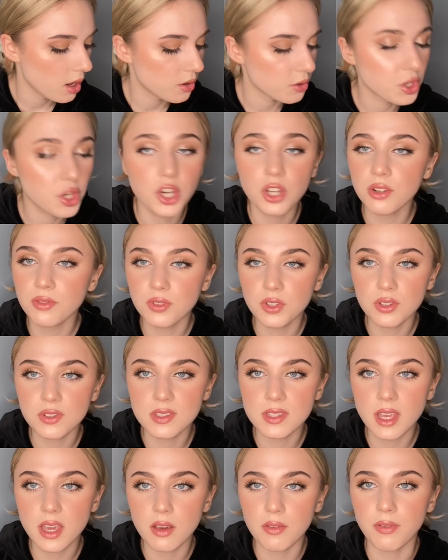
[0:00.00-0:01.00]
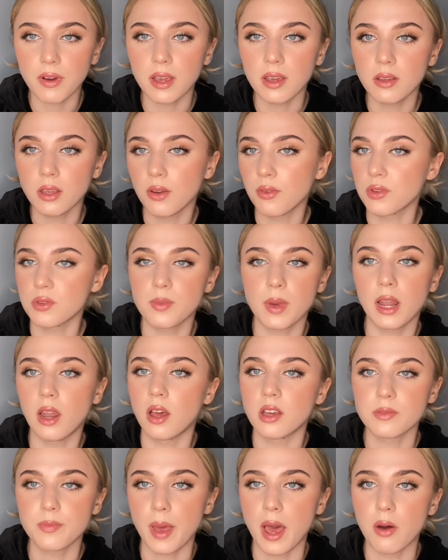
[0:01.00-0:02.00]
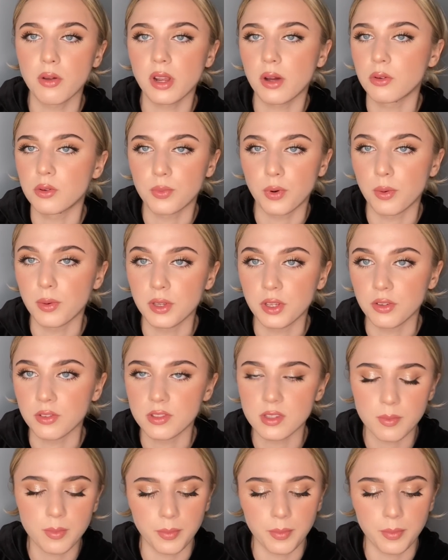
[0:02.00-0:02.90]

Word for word: Could have used it if I it was my last powder, I would probably use it,